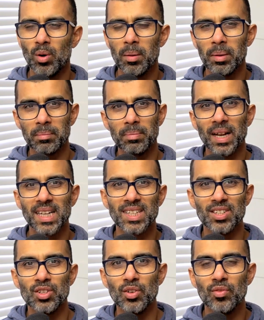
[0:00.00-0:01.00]
am I planning
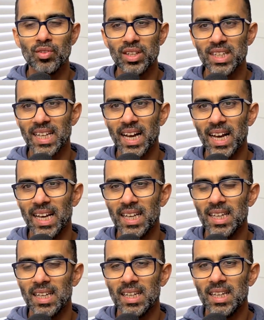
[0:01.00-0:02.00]
to do for the day?